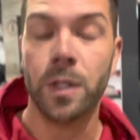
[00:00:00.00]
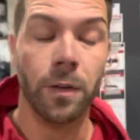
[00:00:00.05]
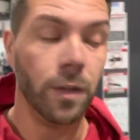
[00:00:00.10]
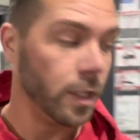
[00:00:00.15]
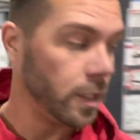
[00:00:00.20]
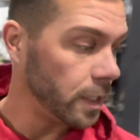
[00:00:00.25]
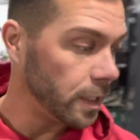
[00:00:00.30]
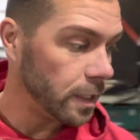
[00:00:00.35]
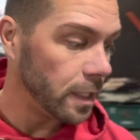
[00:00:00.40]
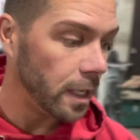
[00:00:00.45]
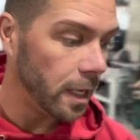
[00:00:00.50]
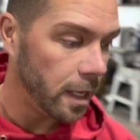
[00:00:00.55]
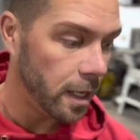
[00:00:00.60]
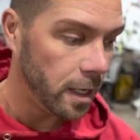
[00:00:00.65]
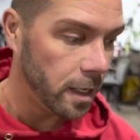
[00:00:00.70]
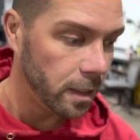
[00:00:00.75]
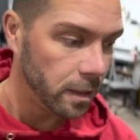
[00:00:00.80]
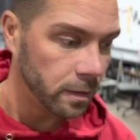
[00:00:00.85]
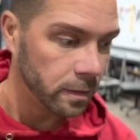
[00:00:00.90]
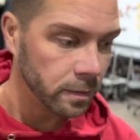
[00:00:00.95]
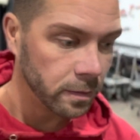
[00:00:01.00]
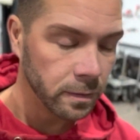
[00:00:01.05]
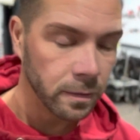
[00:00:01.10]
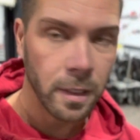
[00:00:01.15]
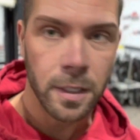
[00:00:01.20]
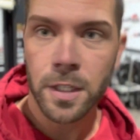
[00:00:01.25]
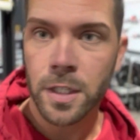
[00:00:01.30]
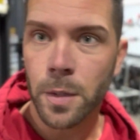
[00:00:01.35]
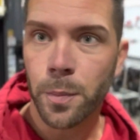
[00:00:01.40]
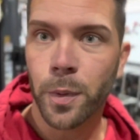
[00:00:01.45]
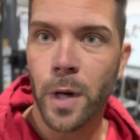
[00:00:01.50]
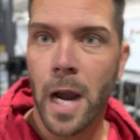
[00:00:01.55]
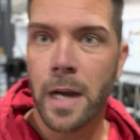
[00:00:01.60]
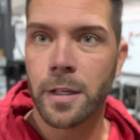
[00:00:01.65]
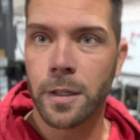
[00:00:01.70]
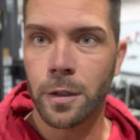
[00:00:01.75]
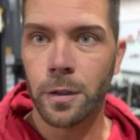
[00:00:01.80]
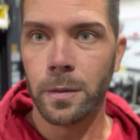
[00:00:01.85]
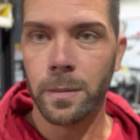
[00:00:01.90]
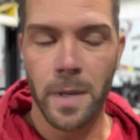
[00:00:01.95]
this is a
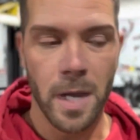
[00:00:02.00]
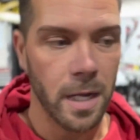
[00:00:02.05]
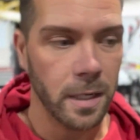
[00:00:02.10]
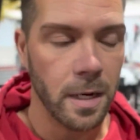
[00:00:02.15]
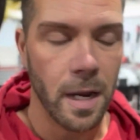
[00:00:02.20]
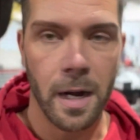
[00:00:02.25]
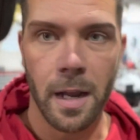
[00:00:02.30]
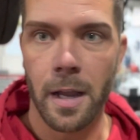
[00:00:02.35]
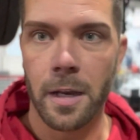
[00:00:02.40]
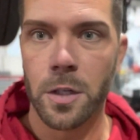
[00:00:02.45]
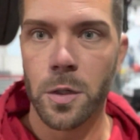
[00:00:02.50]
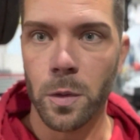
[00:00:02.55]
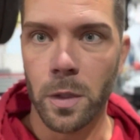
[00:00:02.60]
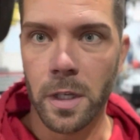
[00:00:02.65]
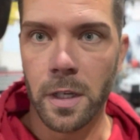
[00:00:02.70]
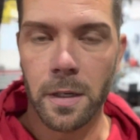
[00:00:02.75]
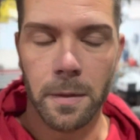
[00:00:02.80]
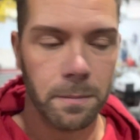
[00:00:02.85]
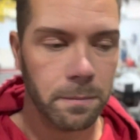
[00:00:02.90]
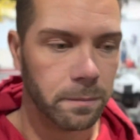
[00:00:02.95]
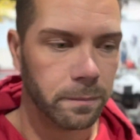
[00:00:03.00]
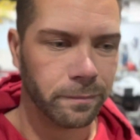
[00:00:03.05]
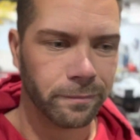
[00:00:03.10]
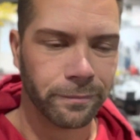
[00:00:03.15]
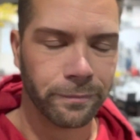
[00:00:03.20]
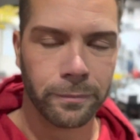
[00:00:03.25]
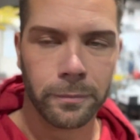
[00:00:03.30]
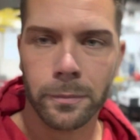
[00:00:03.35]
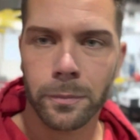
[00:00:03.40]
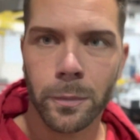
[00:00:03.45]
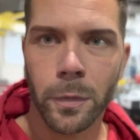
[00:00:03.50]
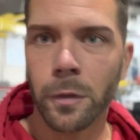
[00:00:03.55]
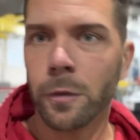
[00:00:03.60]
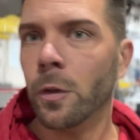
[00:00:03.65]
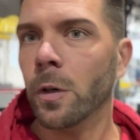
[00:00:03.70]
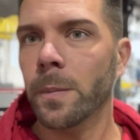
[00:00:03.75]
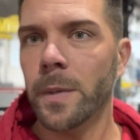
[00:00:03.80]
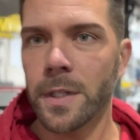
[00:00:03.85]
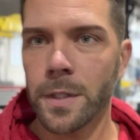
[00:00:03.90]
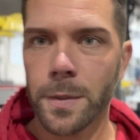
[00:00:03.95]
practical mod, not actually a
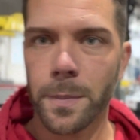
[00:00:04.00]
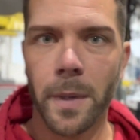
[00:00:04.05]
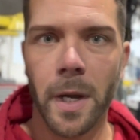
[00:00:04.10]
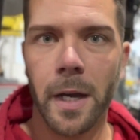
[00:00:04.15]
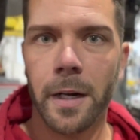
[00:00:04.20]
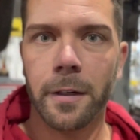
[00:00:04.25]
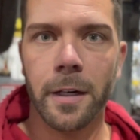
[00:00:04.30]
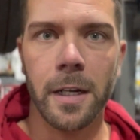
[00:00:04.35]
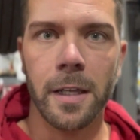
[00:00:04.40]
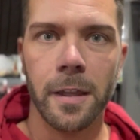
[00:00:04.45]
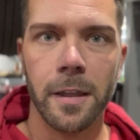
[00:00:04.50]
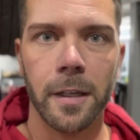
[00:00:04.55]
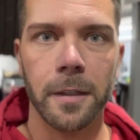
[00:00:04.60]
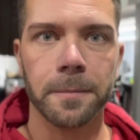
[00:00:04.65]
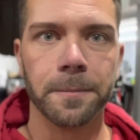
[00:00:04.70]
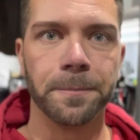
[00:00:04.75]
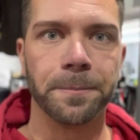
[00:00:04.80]
performance mod or anything.